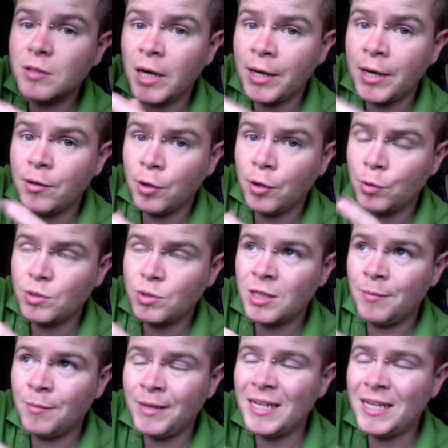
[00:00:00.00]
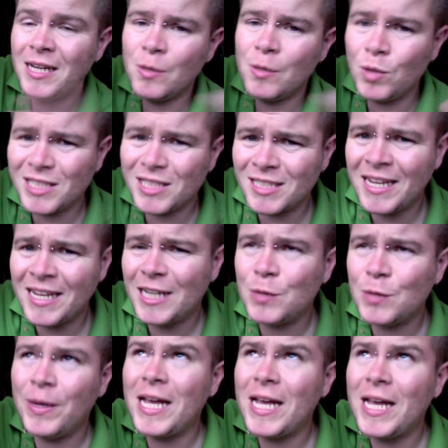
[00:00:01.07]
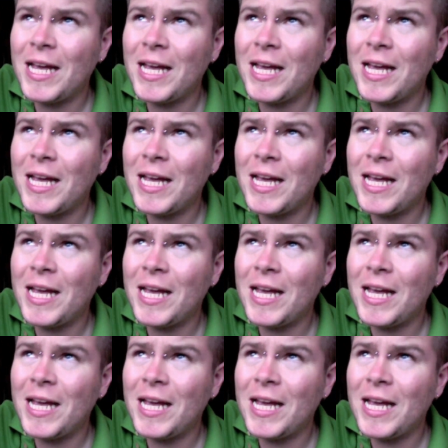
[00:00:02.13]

at Auto Assembly, which is next week.